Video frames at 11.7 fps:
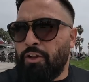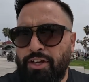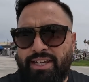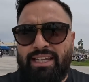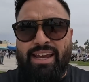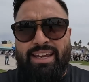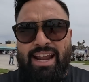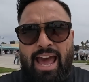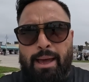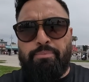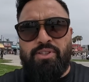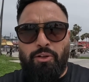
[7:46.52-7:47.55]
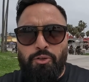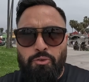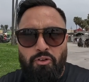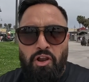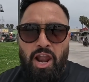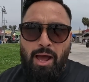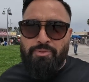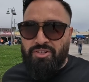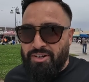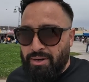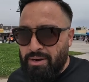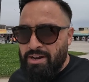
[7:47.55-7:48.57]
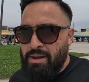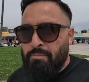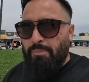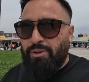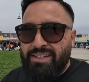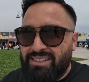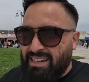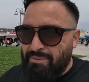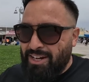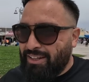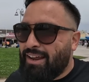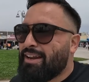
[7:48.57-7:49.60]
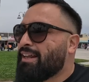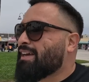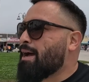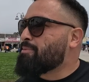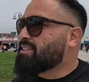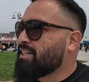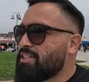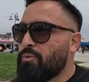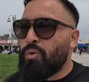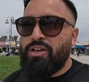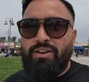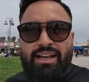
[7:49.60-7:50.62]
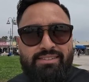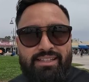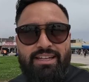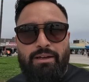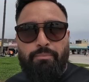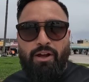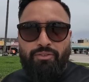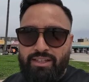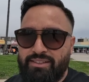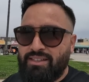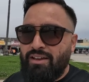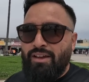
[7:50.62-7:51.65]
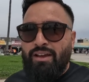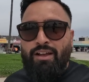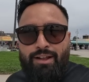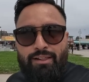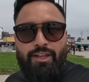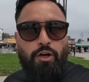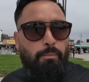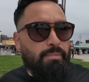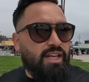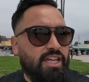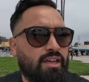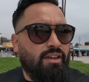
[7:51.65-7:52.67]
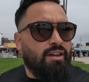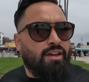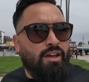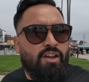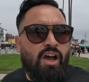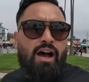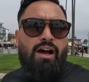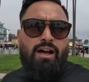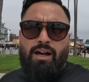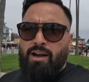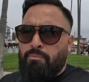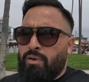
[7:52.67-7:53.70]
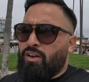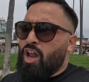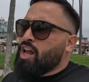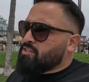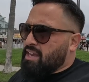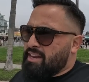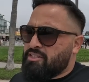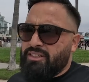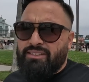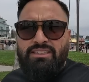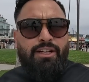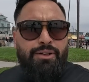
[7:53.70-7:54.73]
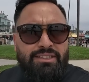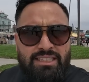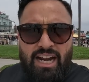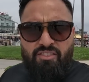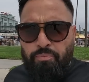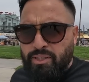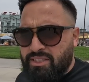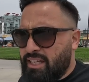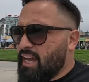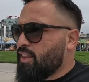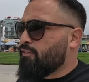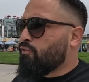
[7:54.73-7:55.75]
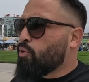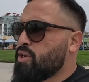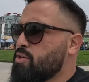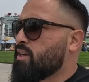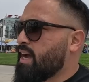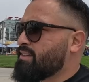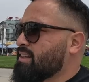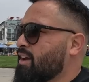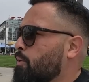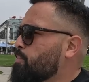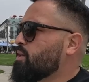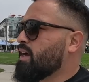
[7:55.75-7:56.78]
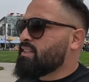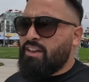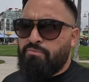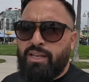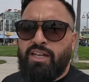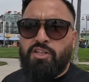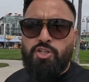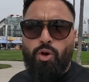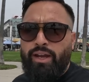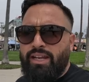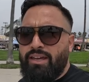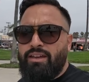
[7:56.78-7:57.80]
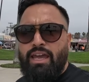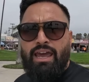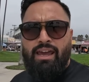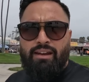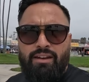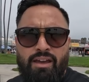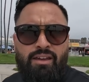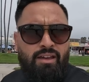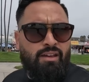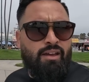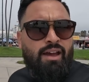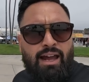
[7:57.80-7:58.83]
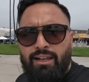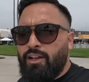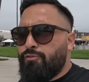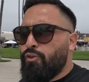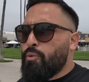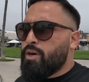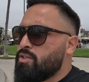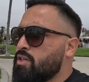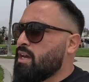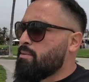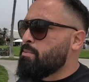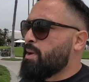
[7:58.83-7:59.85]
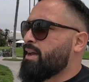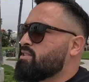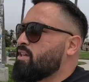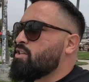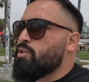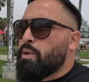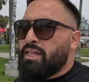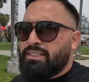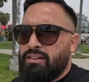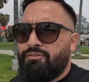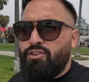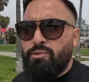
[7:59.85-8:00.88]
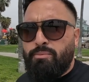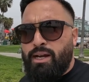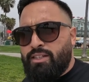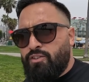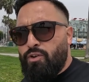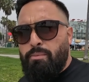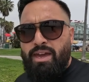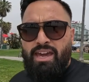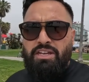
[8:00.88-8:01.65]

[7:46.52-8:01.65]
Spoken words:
looking like an absolute lobster. But please let me know down in the comment section, what do you guys think about this little mini Los Angeles series that I have put together for you guys? I hope you guys have been enjoying it, and I look forward to coming back to the US in a few months from